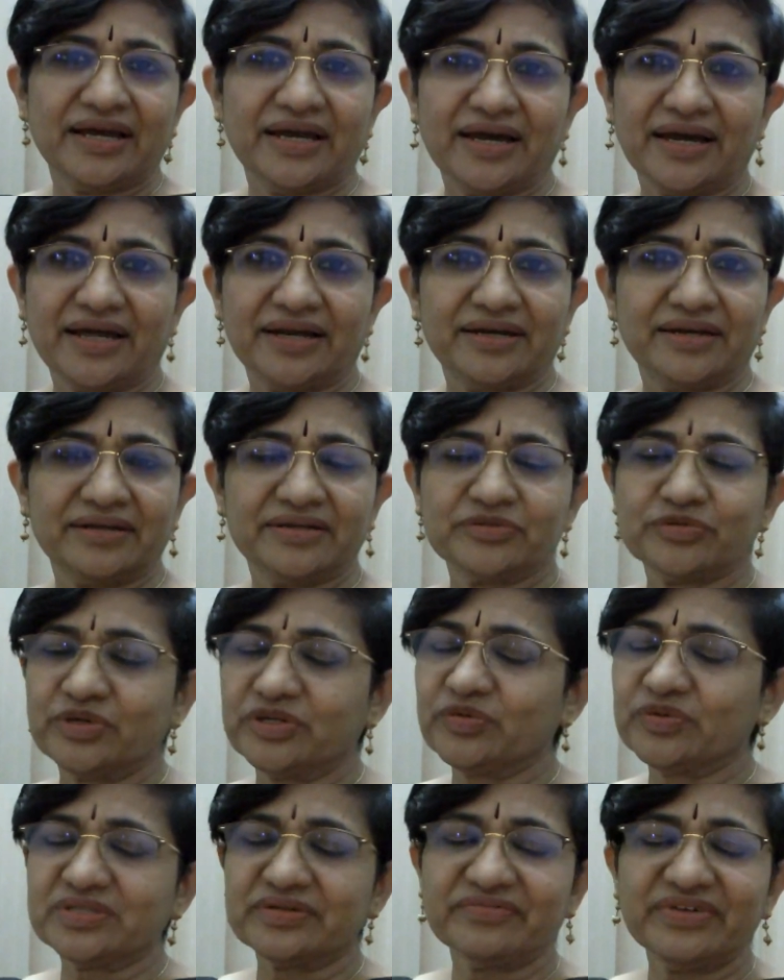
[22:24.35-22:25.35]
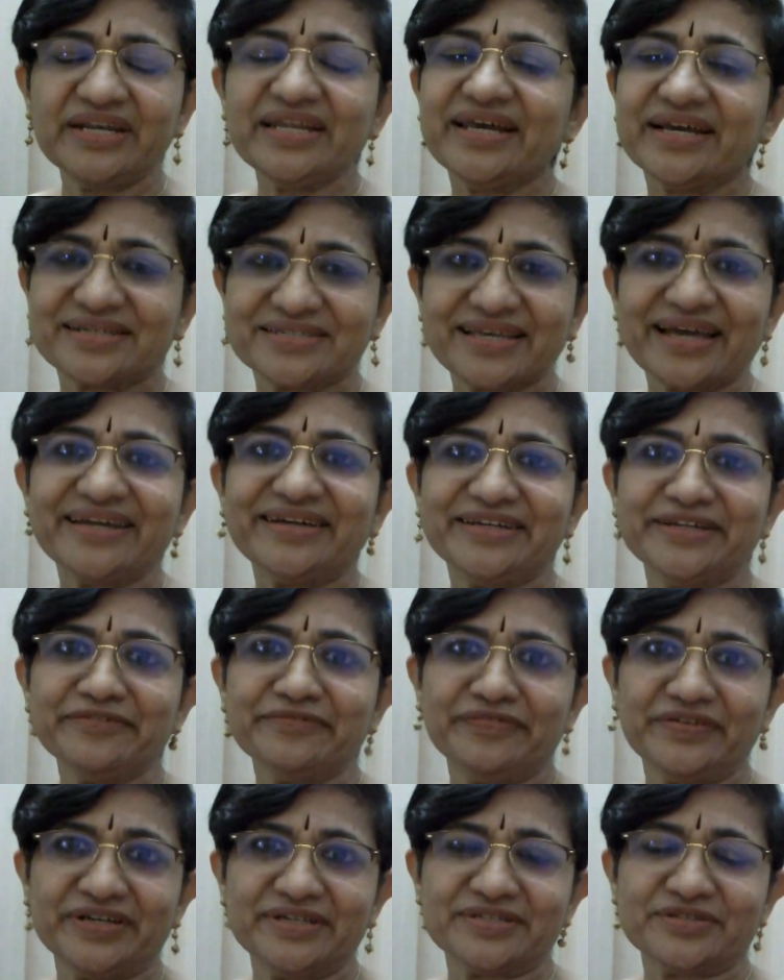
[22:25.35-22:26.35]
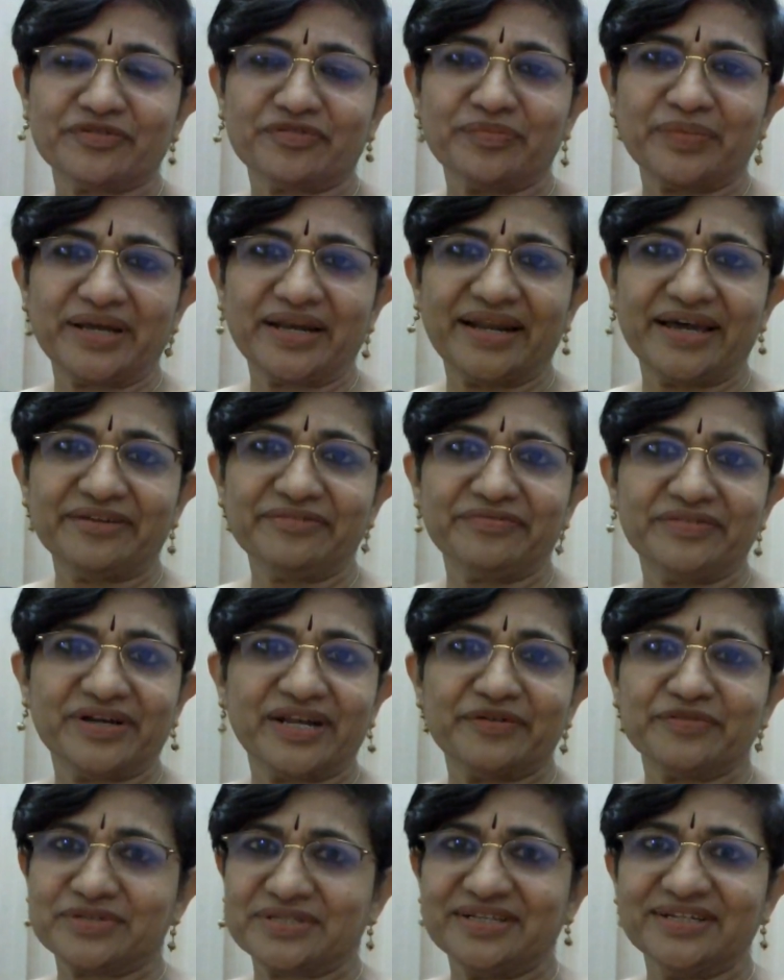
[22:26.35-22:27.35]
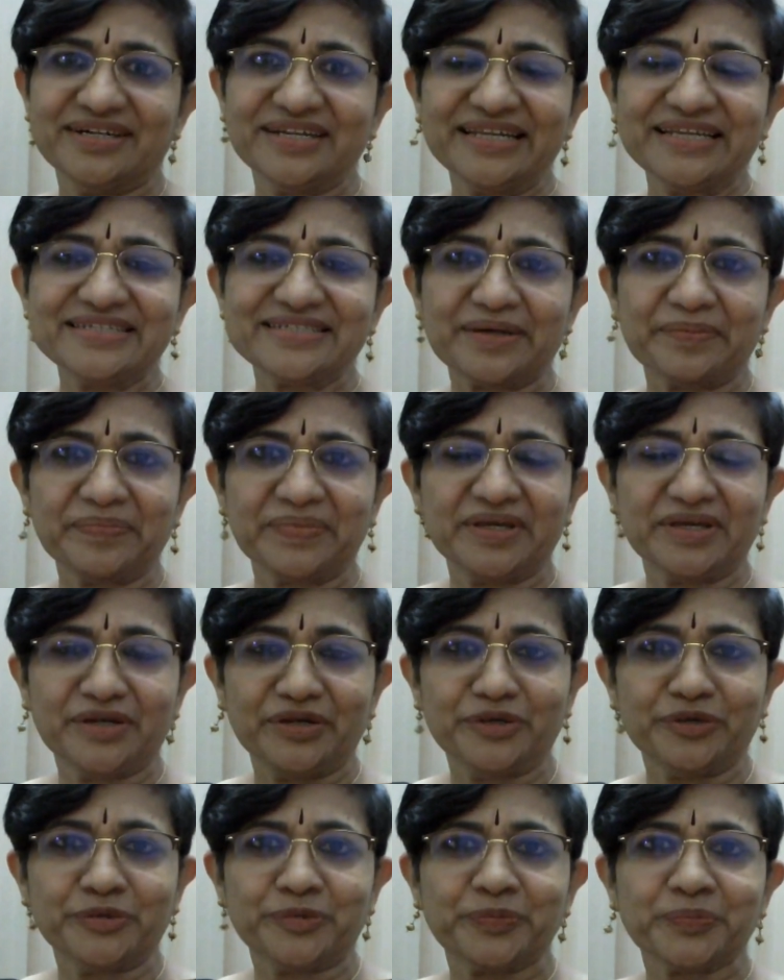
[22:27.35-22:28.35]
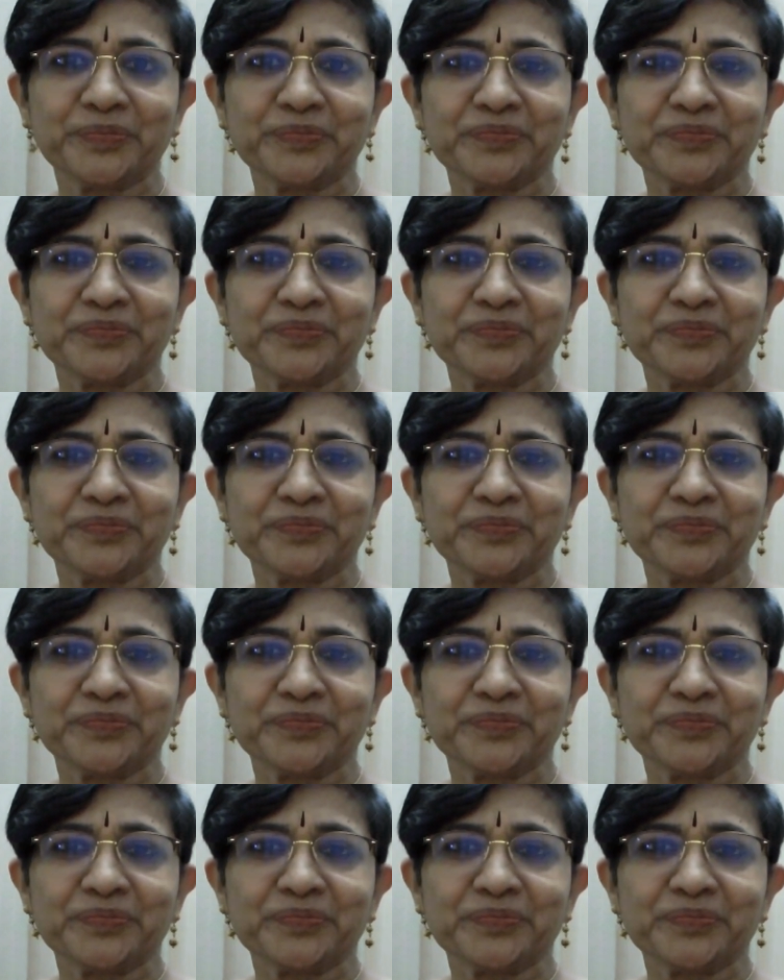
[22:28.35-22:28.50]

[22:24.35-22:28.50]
And so it was a very exciting phase of my life where I was learning something new